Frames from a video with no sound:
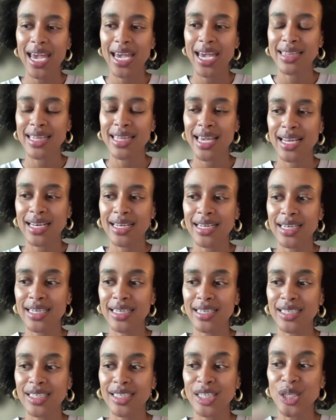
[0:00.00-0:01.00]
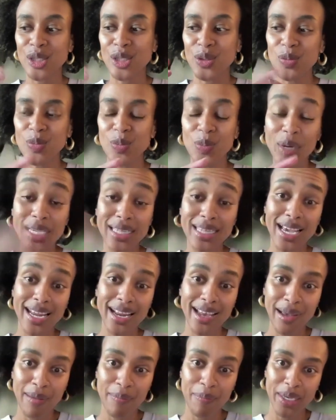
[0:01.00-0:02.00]
And then you bring
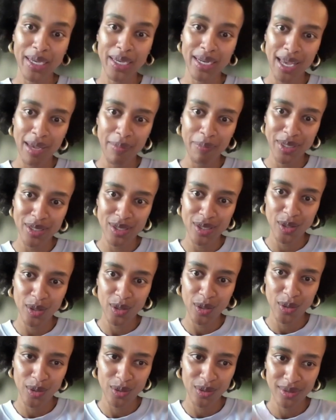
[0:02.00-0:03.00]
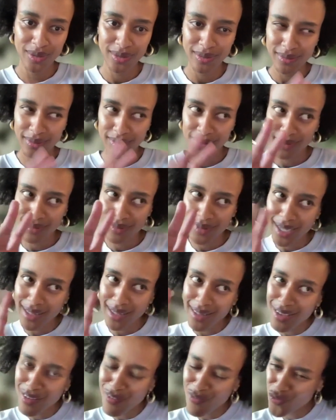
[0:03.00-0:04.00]
that up in episode
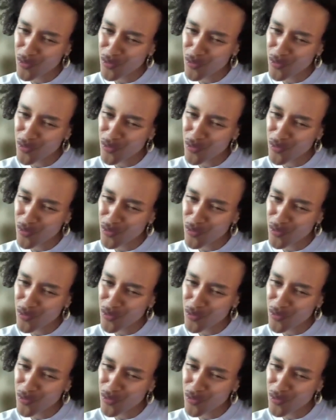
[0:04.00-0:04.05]
think